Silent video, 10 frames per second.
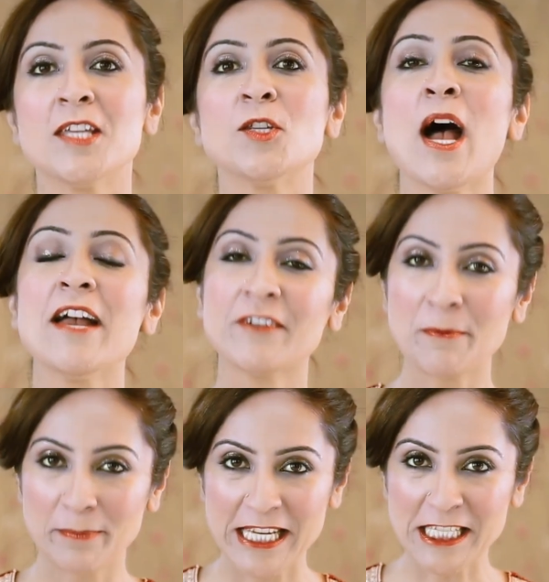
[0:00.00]
So I have
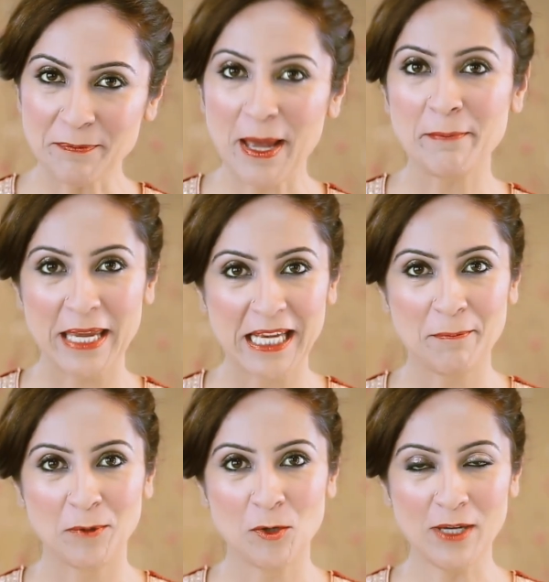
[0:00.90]
completed my
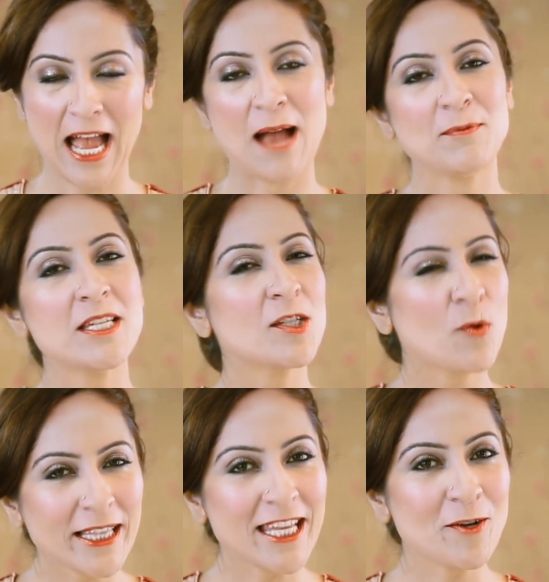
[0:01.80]
makeup look. I'm just
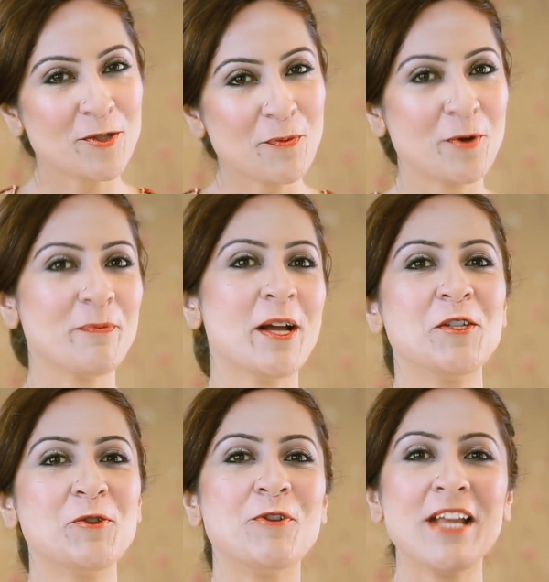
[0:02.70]
quickly going to put my
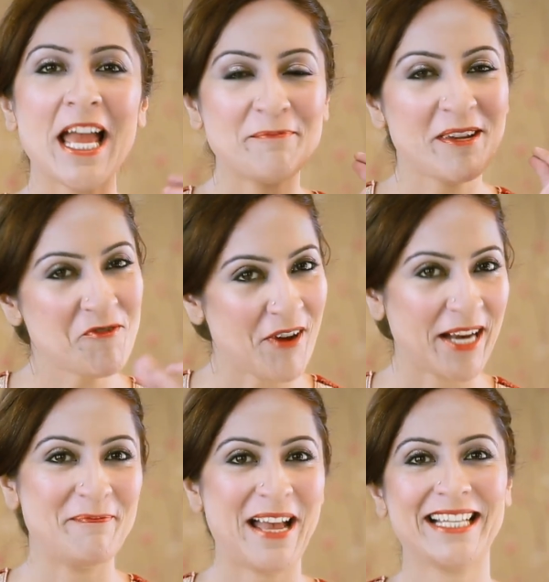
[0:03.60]
jewelry and be
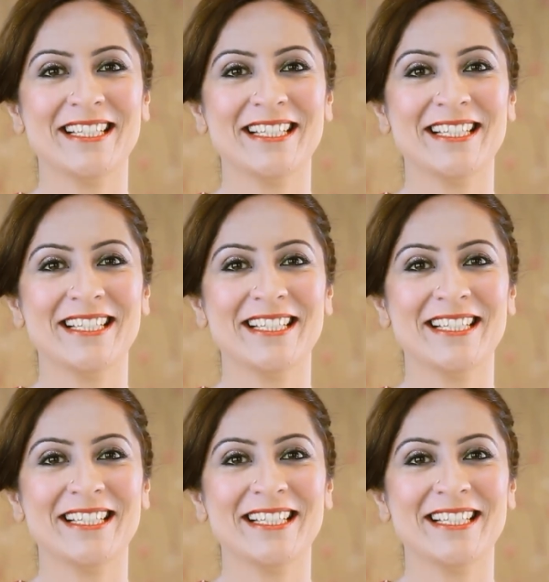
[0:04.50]
right back.